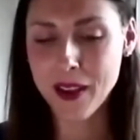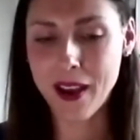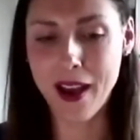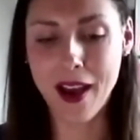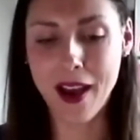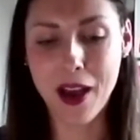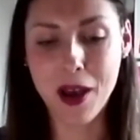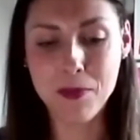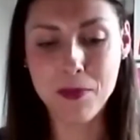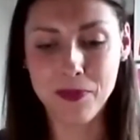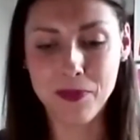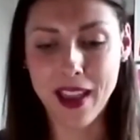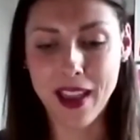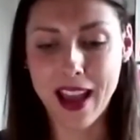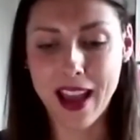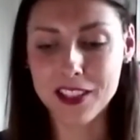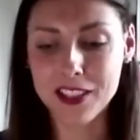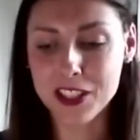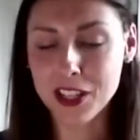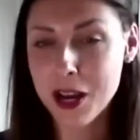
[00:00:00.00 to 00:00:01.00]
and
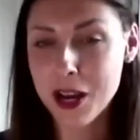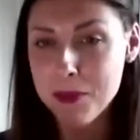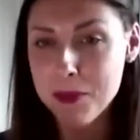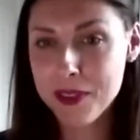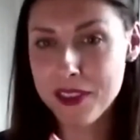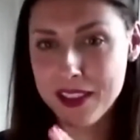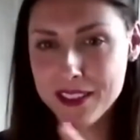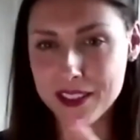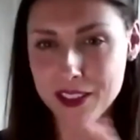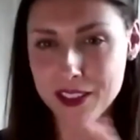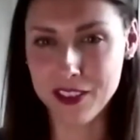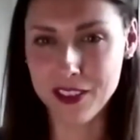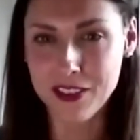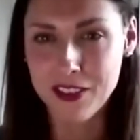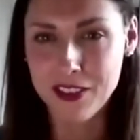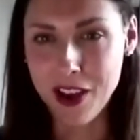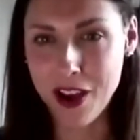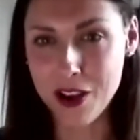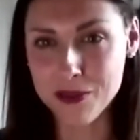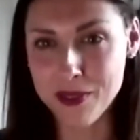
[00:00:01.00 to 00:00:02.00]
there's a couple of things
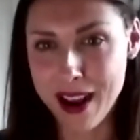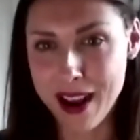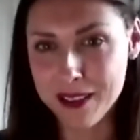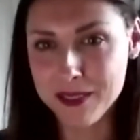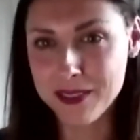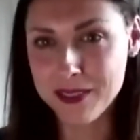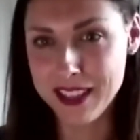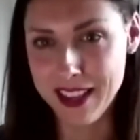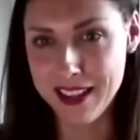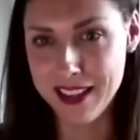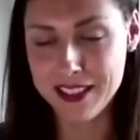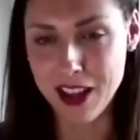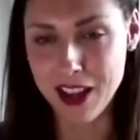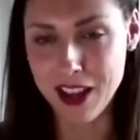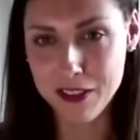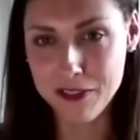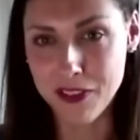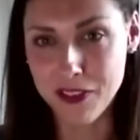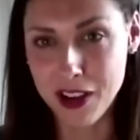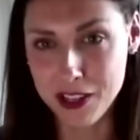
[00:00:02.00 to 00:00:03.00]
that around this that I
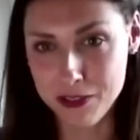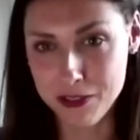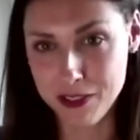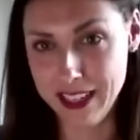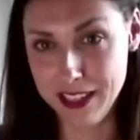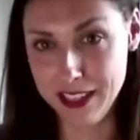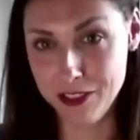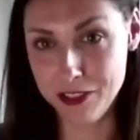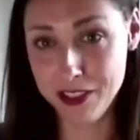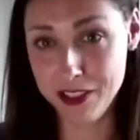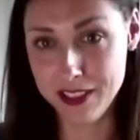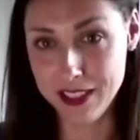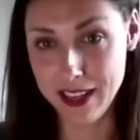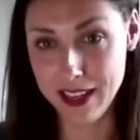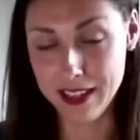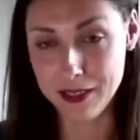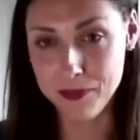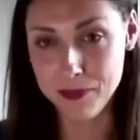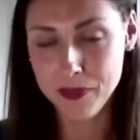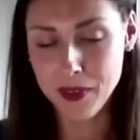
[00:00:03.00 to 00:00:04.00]
find really
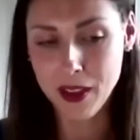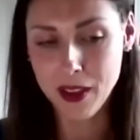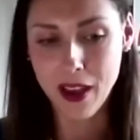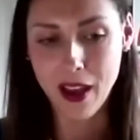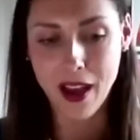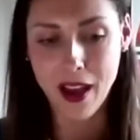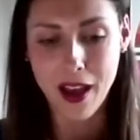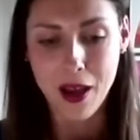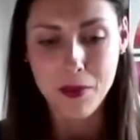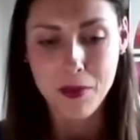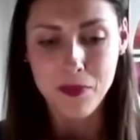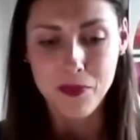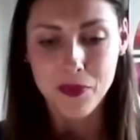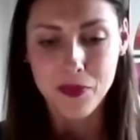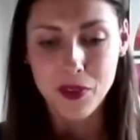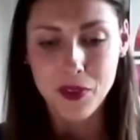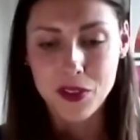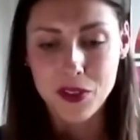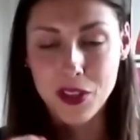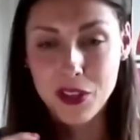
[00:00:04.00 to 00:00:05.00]
interesting.
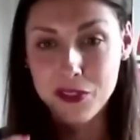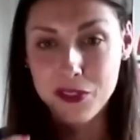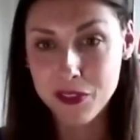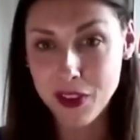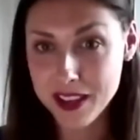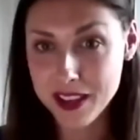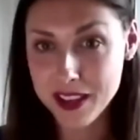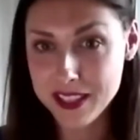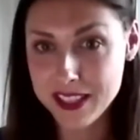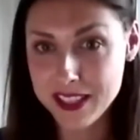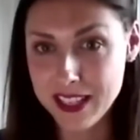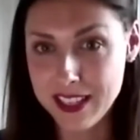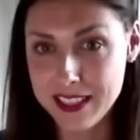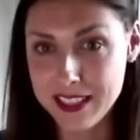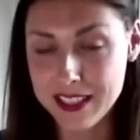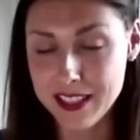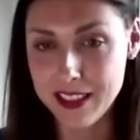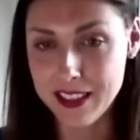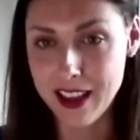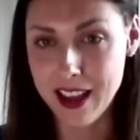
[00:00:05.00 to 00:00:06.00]
So the first
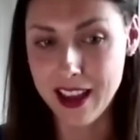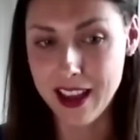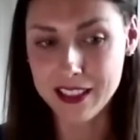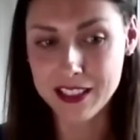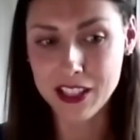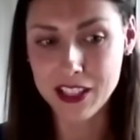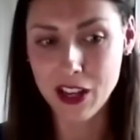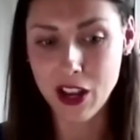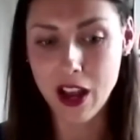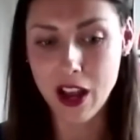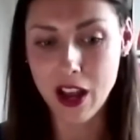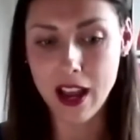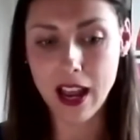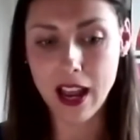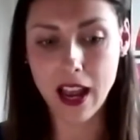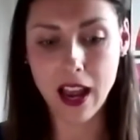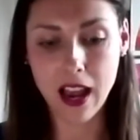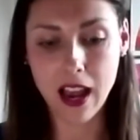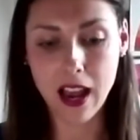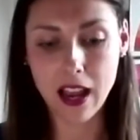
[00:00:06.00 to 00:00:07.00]
is that
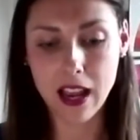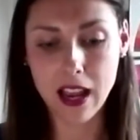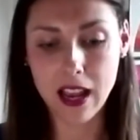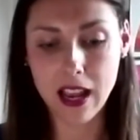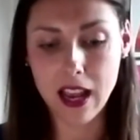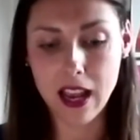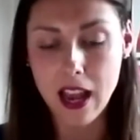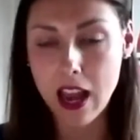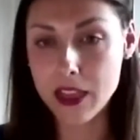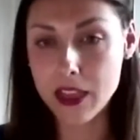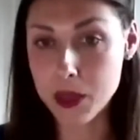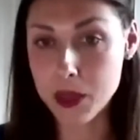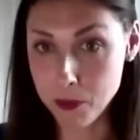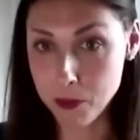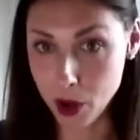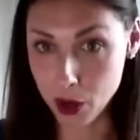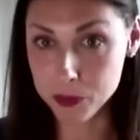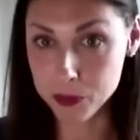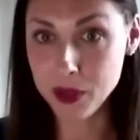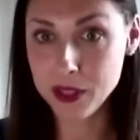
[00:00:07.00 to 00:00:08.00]
at the
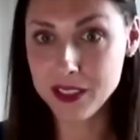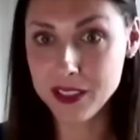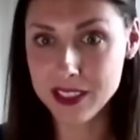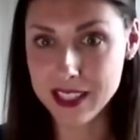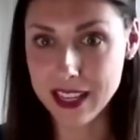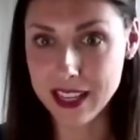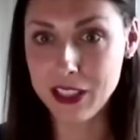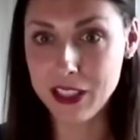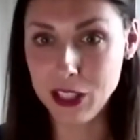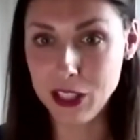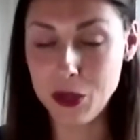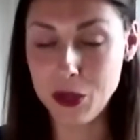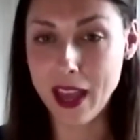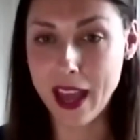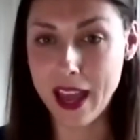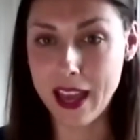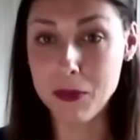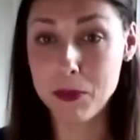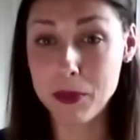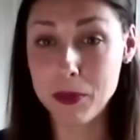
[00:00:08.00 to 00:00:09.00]
moment in the
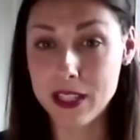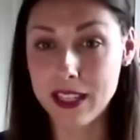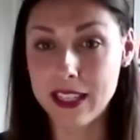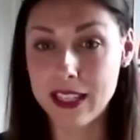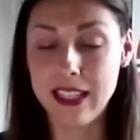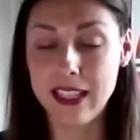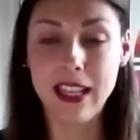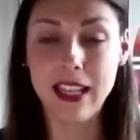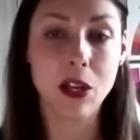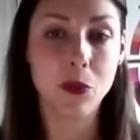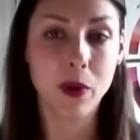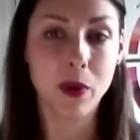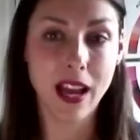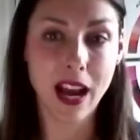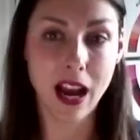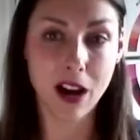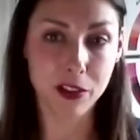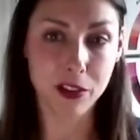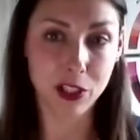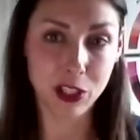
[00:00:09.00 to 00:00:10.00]
UK particularly, we
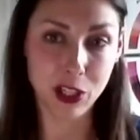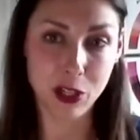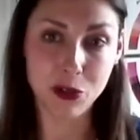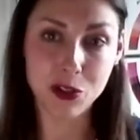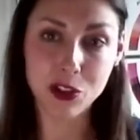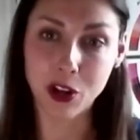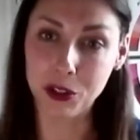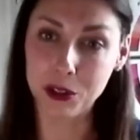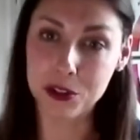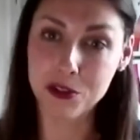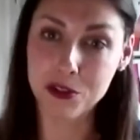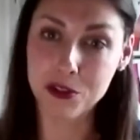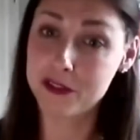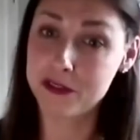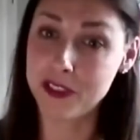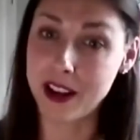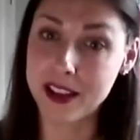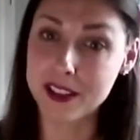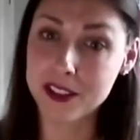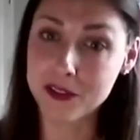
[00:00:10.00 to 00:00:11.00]
have a huge culture of
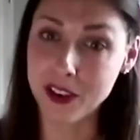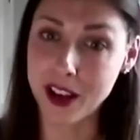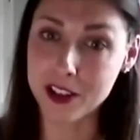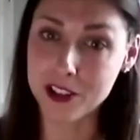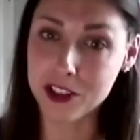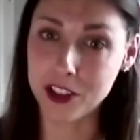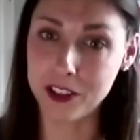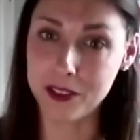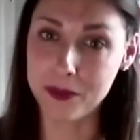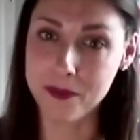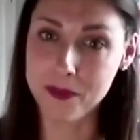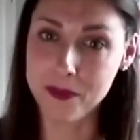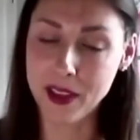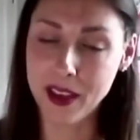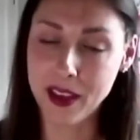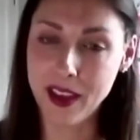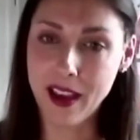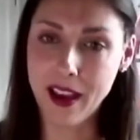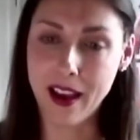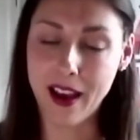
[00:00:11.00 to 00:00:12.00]
fast fashion,
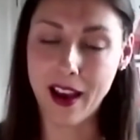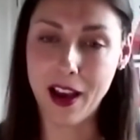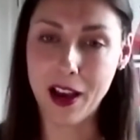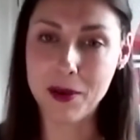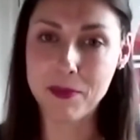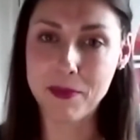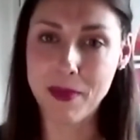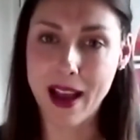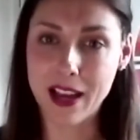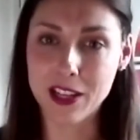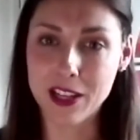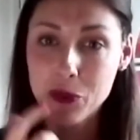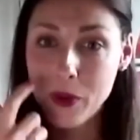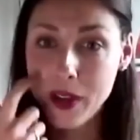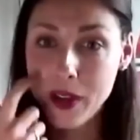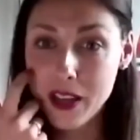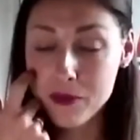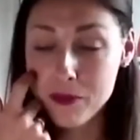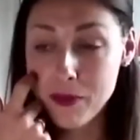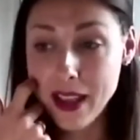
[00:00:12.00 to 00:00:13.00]
and
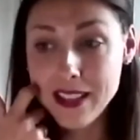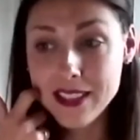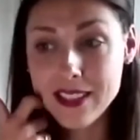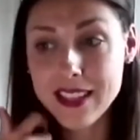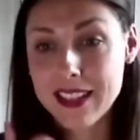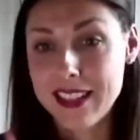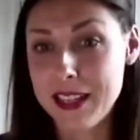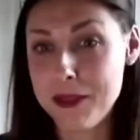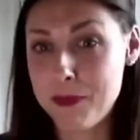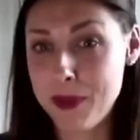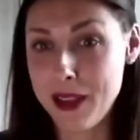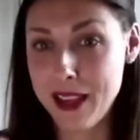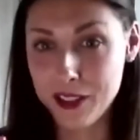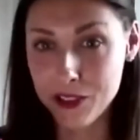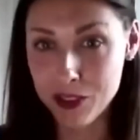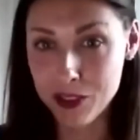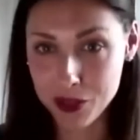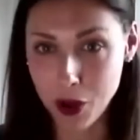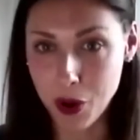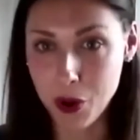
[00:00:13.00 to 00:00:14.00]
we're basically being
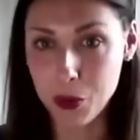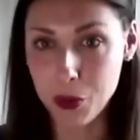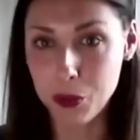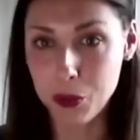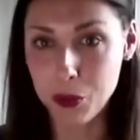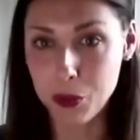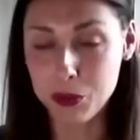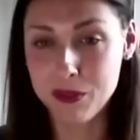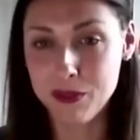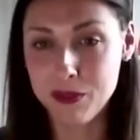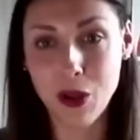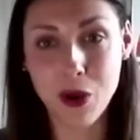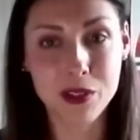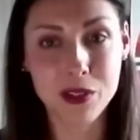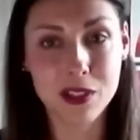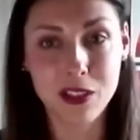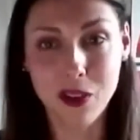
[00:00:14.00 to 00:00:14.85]
sold lots and